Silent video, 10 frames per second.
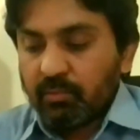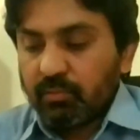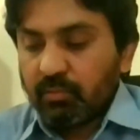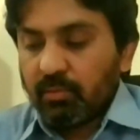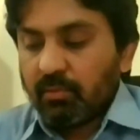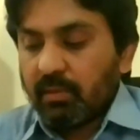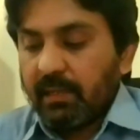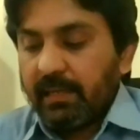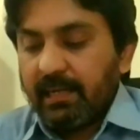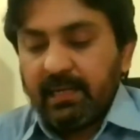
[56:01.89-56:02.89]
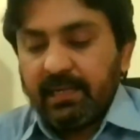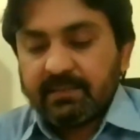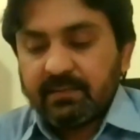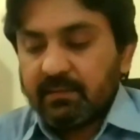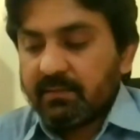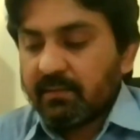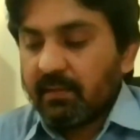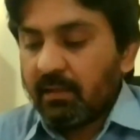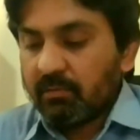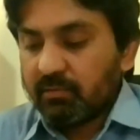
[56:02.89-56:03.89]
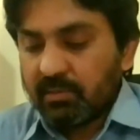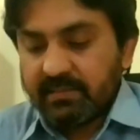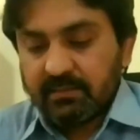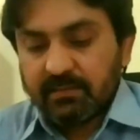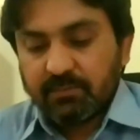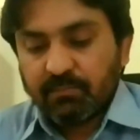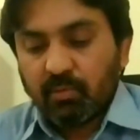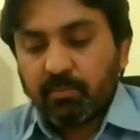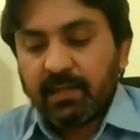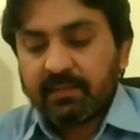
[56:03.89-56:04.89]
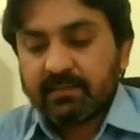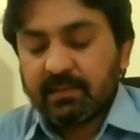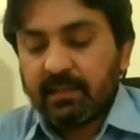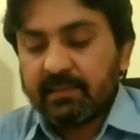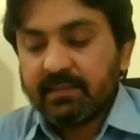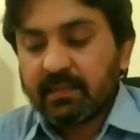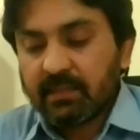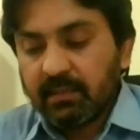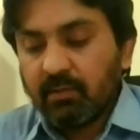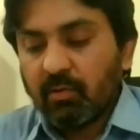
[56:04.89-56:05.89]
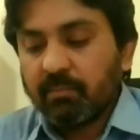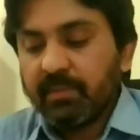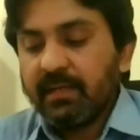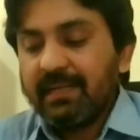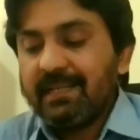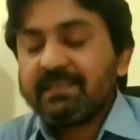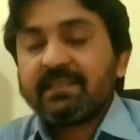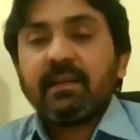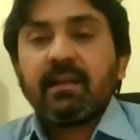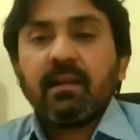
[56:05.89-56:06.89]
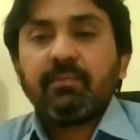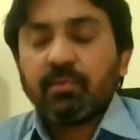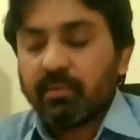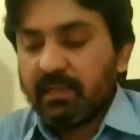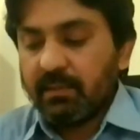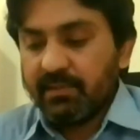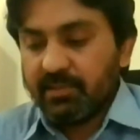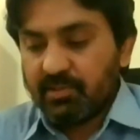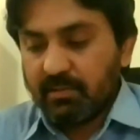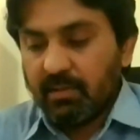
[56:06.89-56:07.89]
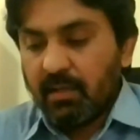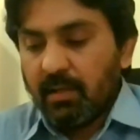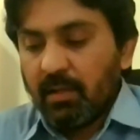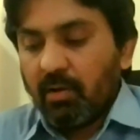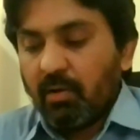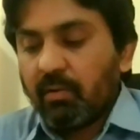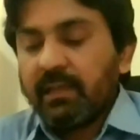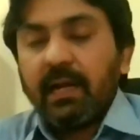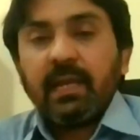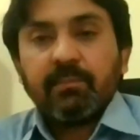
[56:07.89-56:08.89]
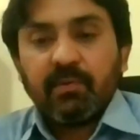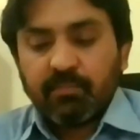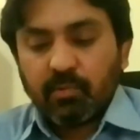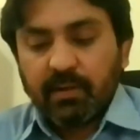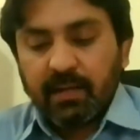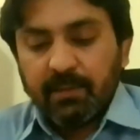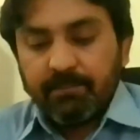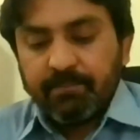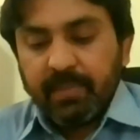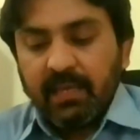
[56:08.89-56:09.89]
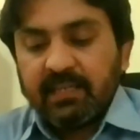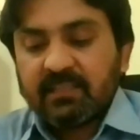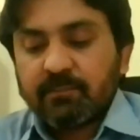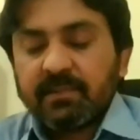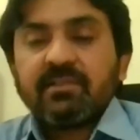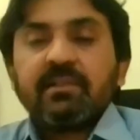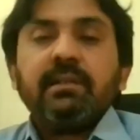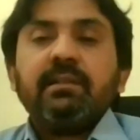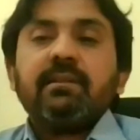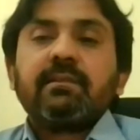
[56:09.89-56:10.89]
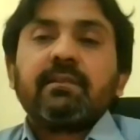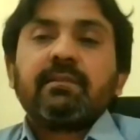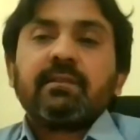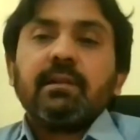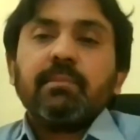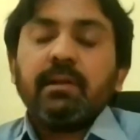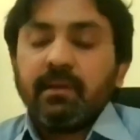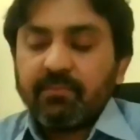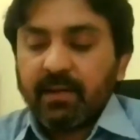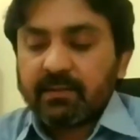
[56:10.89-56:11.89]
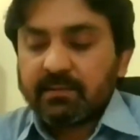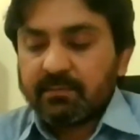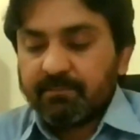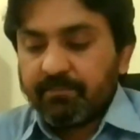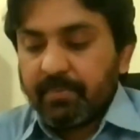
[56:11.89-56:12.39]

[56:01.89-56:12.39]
So here also lessons for Pakistan, as the current government needs careful deliberation on the IMF program, especially the sustainability factor.